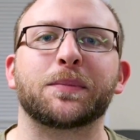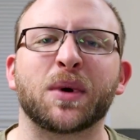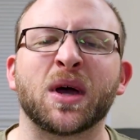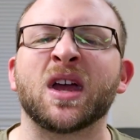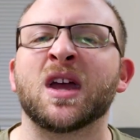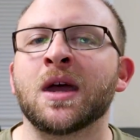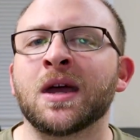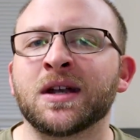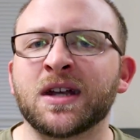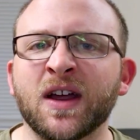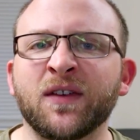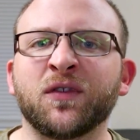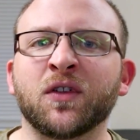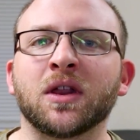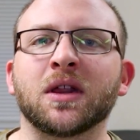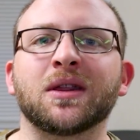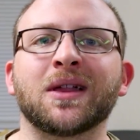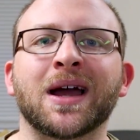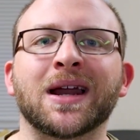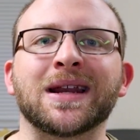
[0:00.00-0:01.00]
but
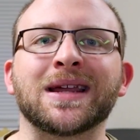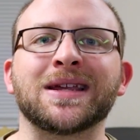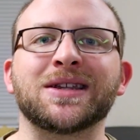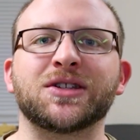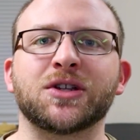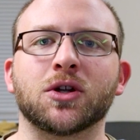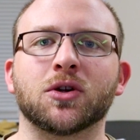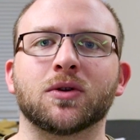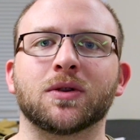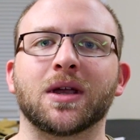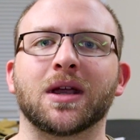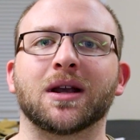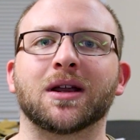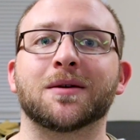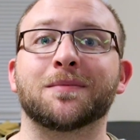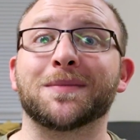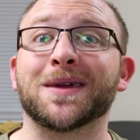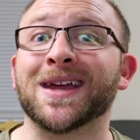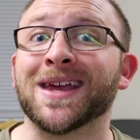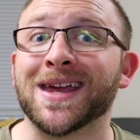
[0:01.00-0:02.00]
definitely a lot easier than
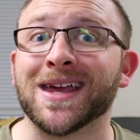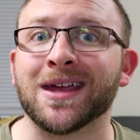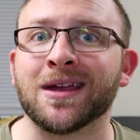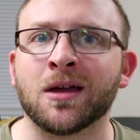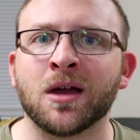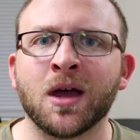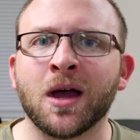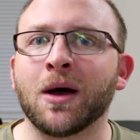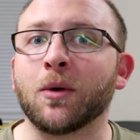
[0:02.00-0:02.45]
camingi,